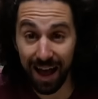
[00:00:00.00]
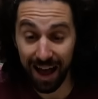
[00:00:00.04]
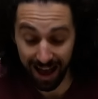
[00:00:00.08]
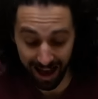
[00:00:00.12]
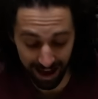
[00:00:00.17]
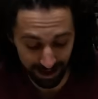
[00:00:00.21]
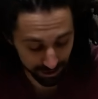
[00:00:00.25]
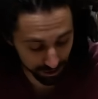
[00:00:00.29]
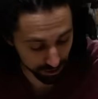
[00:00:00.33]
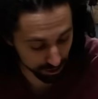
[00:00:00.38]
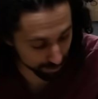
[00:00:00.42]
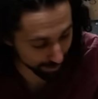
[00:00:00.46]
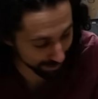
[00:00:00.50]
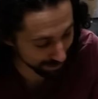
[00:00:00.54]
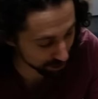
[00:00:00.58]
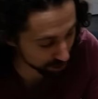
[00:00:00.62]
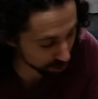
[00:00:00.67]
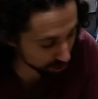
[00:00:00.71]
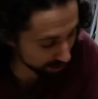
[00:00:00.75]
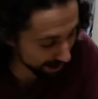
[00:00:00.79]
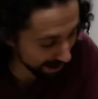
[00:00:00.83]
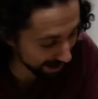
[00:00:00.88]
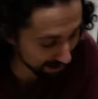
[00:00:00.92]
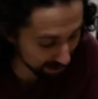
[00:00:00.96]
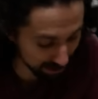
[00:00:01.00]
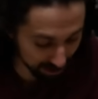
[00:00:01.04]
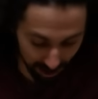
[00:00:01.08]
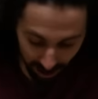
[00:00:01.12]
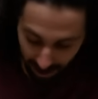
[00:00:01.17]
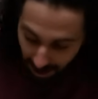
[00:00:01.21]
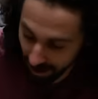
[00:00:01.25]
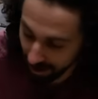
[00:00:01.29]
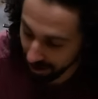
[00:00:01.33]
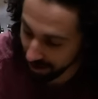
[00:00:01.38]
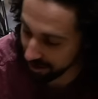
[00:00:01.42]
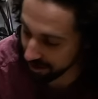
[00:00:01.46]
and use my track
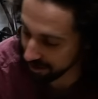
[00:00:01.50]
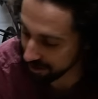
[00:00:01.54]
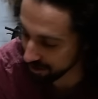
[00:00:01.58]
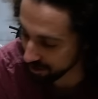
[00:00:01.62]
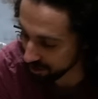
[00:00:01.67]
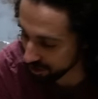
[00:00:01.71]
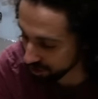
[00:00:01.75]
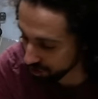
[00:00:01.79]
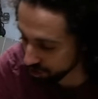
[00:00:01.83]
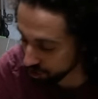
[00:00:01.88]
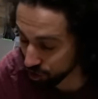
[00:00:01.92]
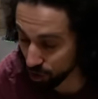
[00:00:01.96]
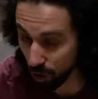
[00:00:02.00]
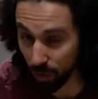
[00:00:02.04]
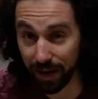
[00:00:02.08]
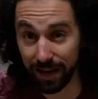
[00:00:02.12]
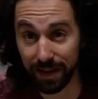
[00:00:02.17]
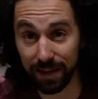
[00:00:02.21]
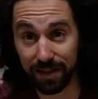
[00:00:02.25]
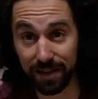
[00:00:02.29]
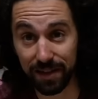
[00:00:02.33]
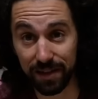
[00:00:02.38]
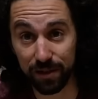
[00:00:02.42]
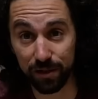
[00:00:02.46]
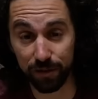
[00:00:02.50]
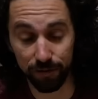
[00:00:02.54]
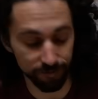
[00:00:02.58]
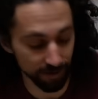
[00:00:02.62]
saw to joint these